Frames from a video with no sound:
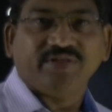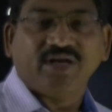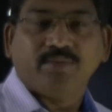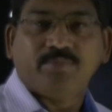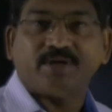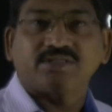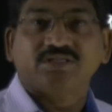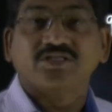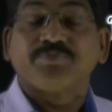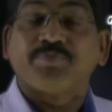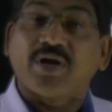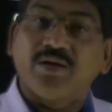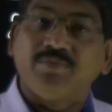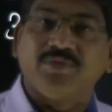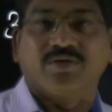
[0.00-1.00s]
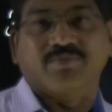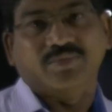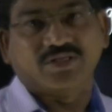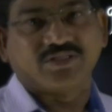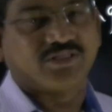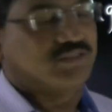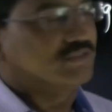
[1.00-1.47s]
the numbers is prime
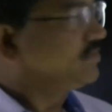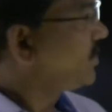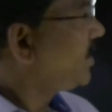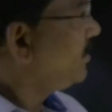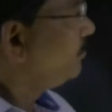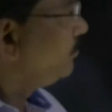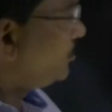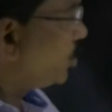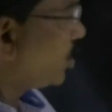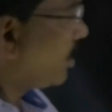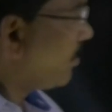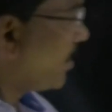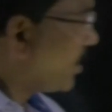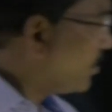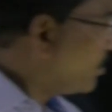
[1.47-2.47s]
numbers. Okay, you can make